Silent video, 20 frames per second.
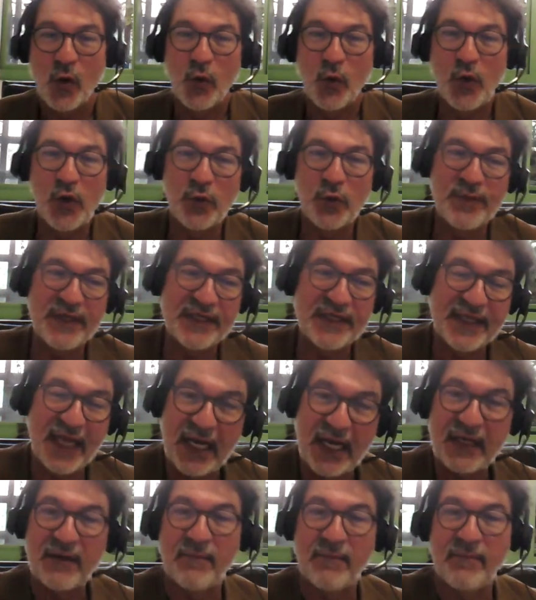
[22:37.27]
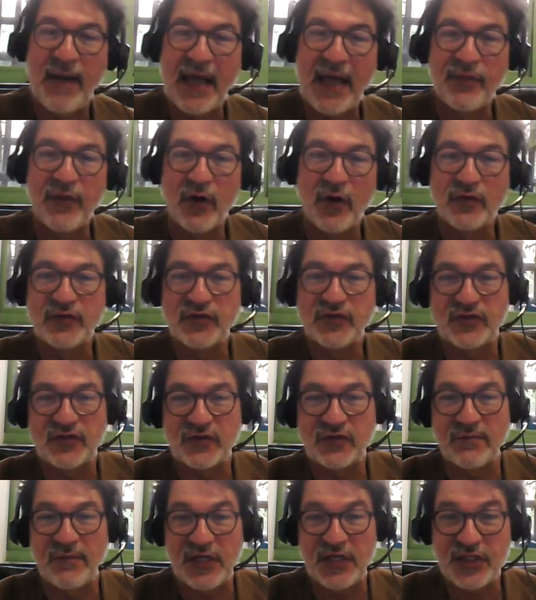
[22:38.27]
will be done by
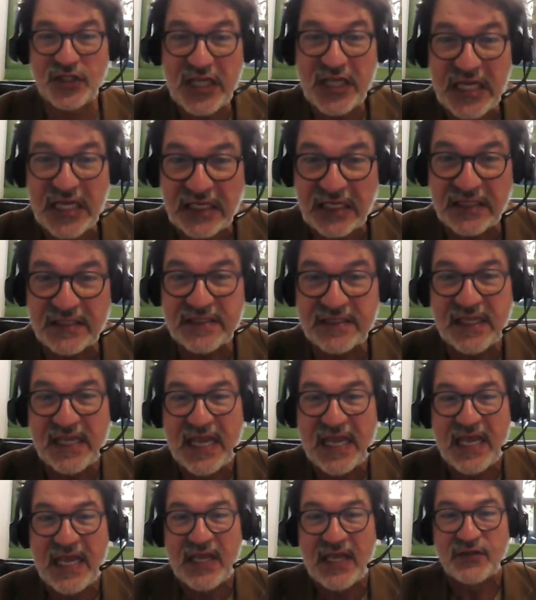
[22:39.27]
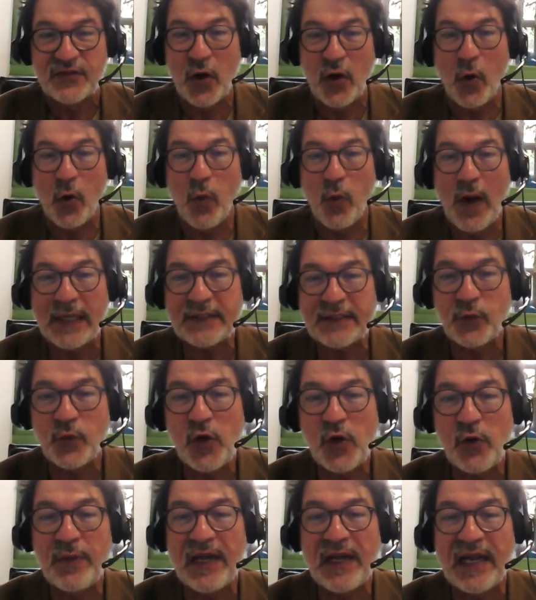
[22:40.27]
those machines. So what
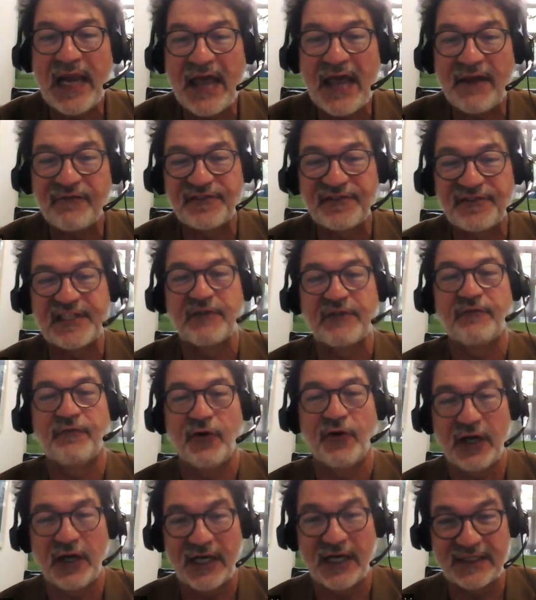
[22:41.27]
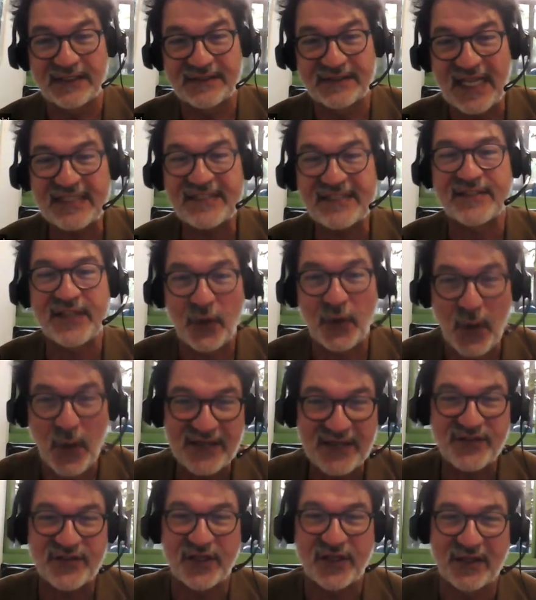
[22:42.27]
will be left for us? That's the
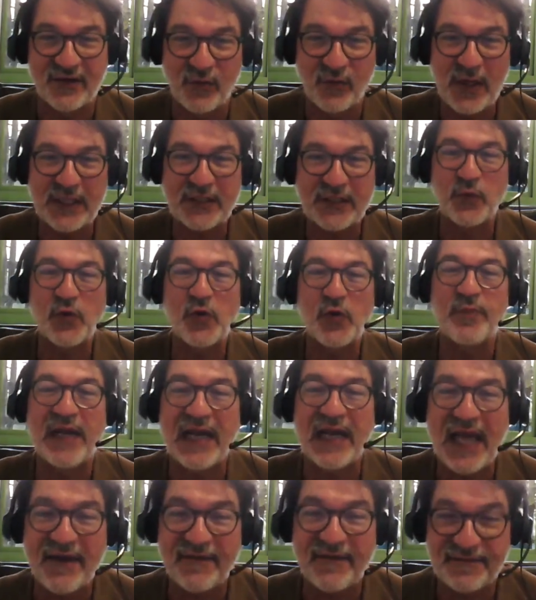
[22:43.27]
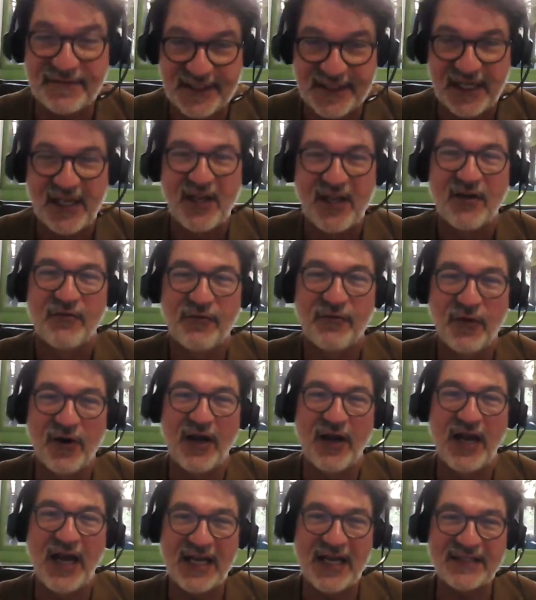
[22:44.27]
question. What will be left
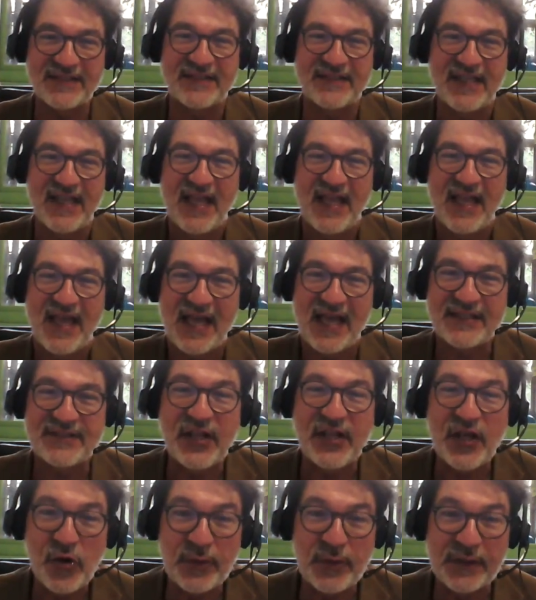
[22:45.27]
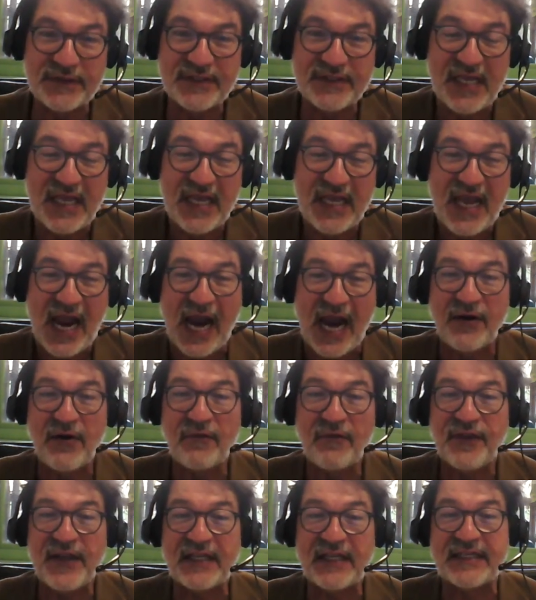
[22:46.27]
for us as humans? I
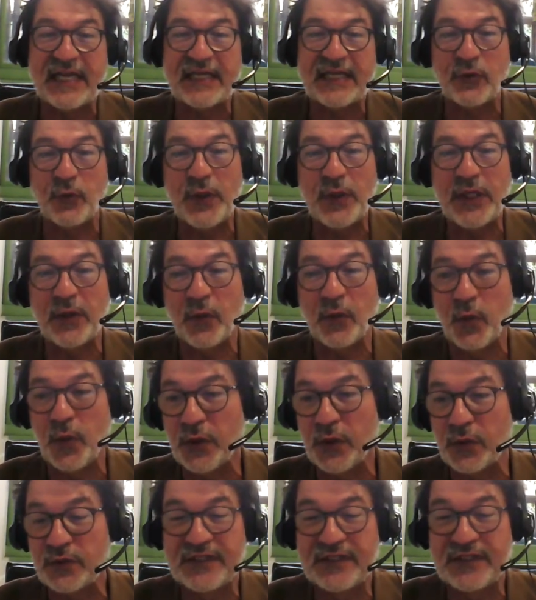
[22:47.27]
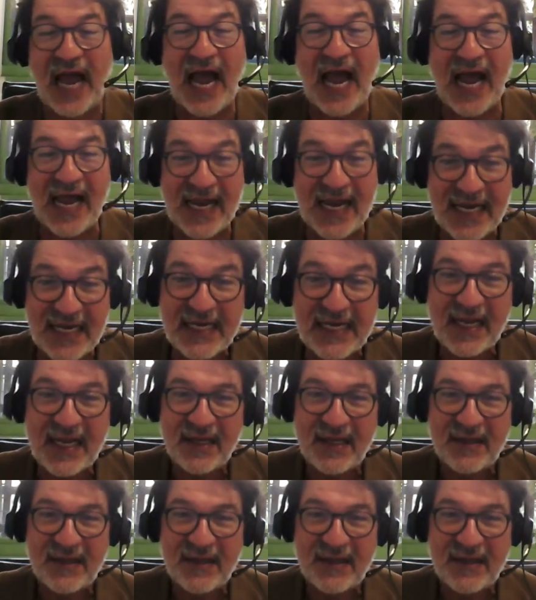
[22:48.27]
don't think that we will die